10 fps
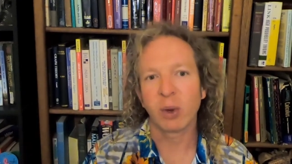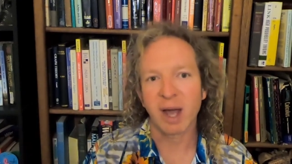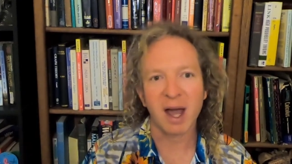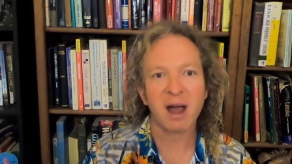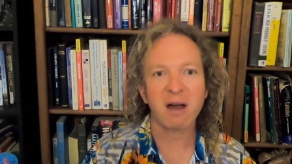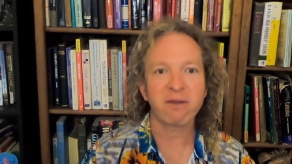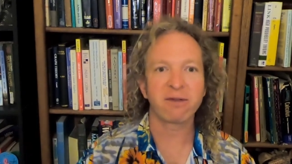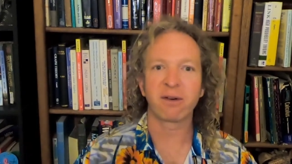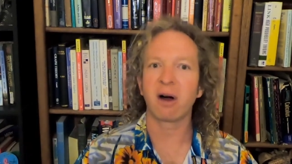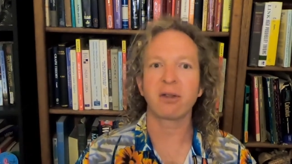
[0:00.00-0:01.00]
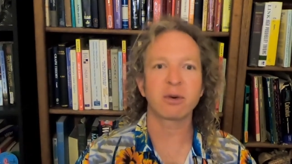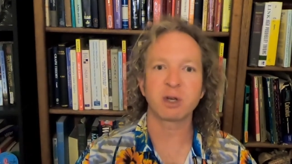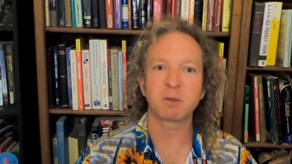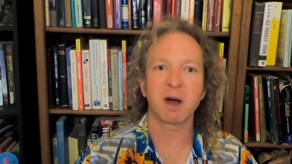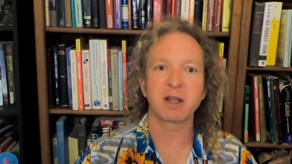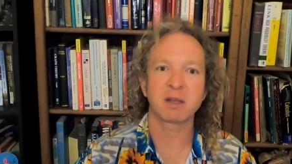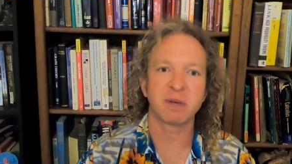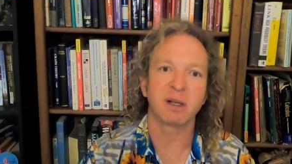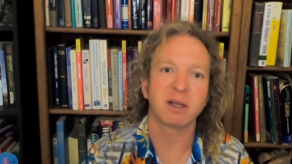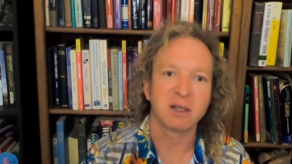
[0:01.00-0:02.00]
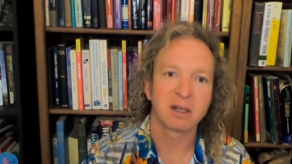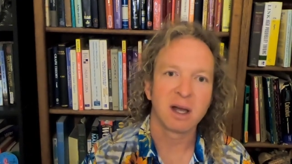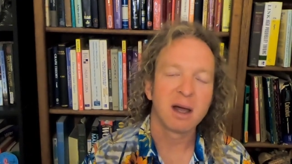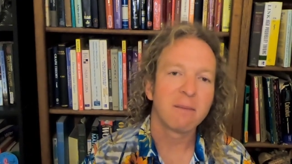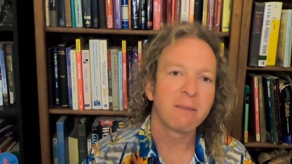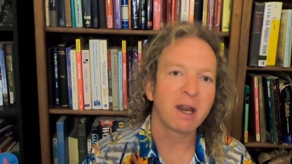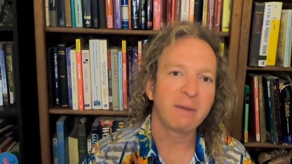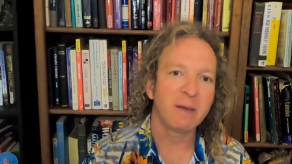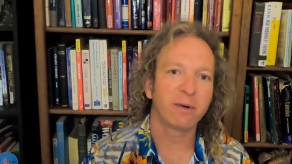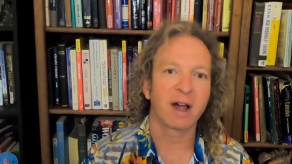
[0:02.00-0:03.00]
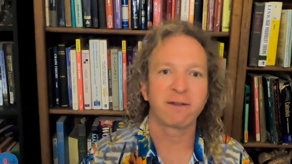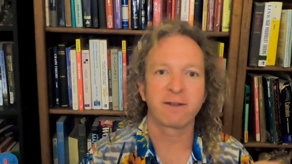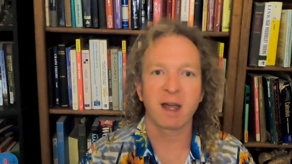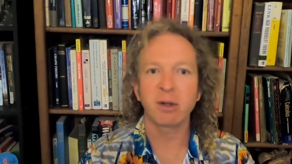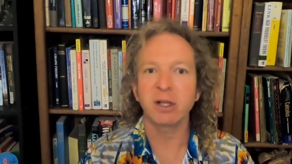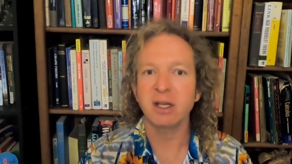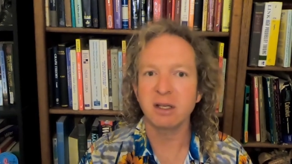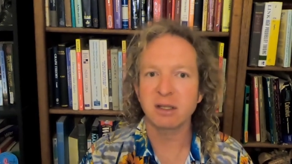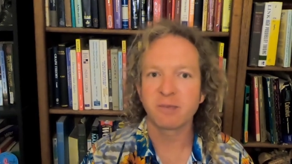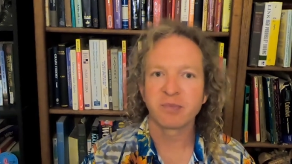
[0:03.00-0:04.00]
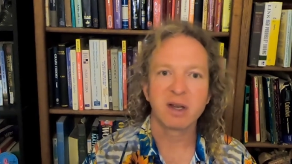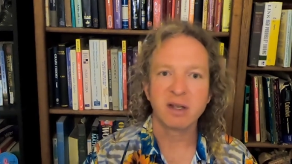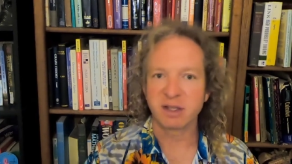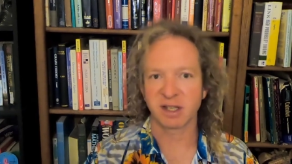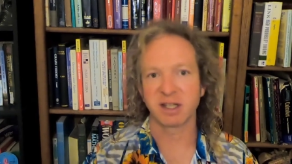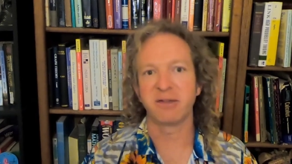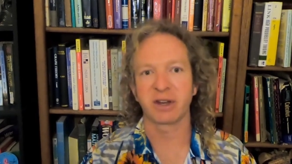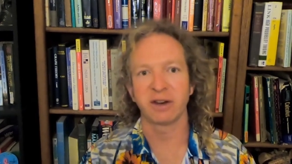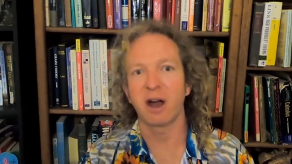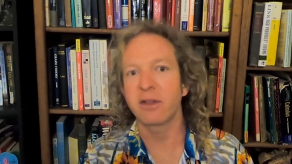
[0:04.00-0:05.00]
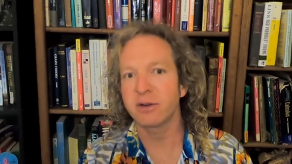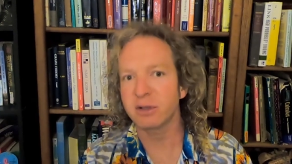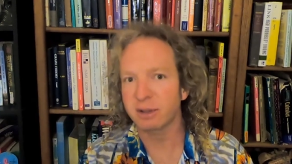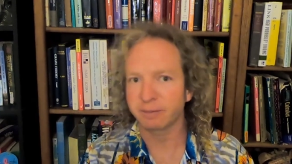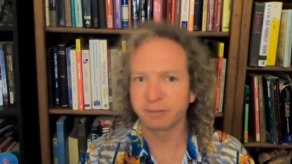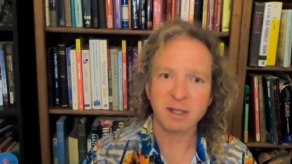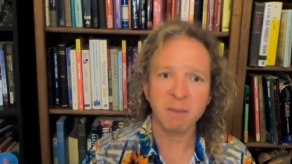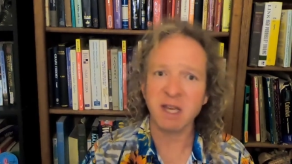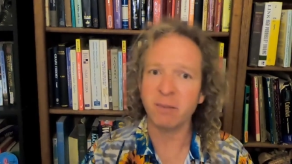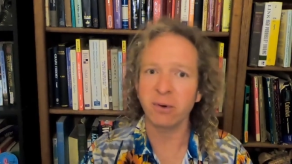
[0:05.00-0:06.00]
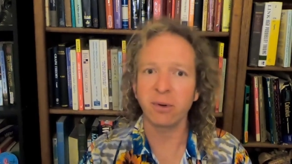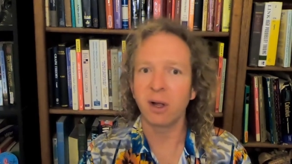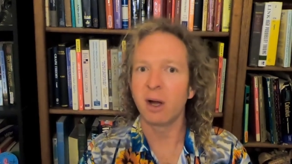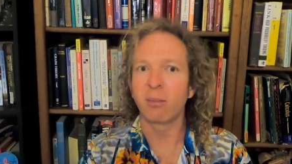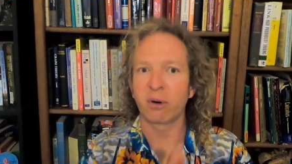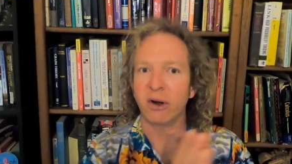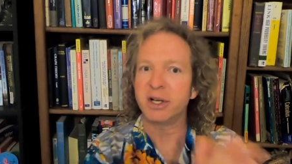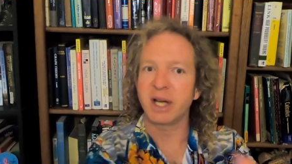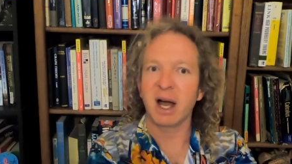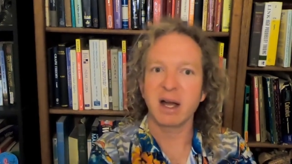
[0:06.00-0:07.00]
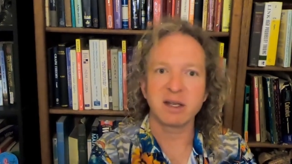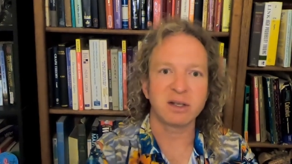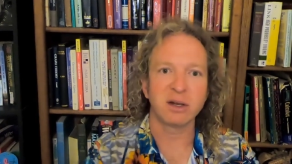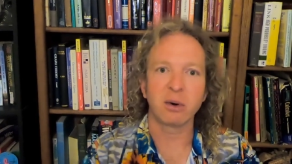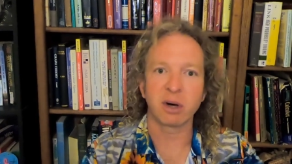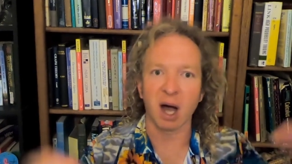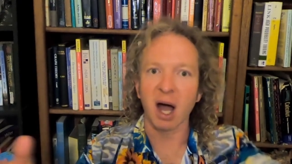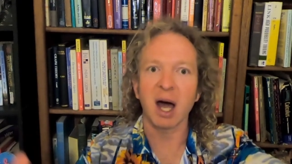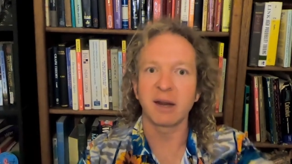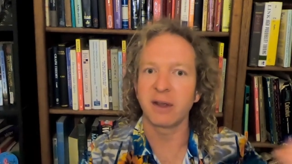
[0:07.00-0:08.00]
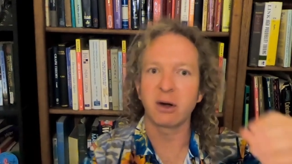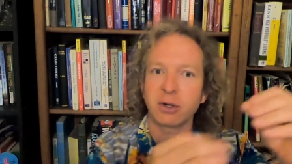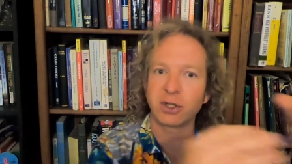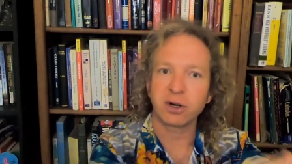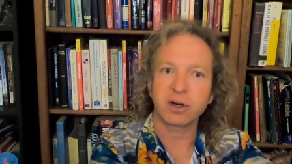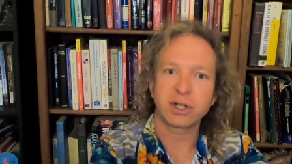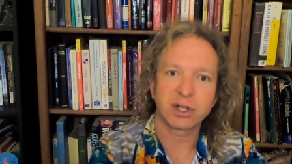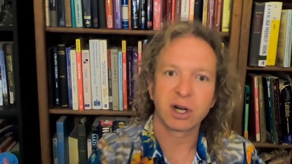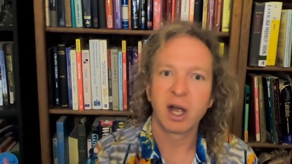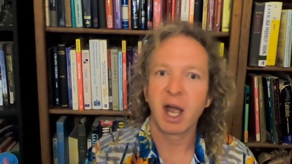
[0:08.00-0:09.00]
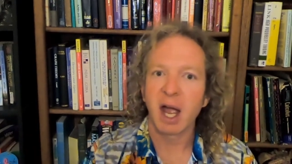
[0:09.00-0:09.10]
We have other responsibilities. Many people have families, significant others. Some people prioritize, you know, God. They go to church.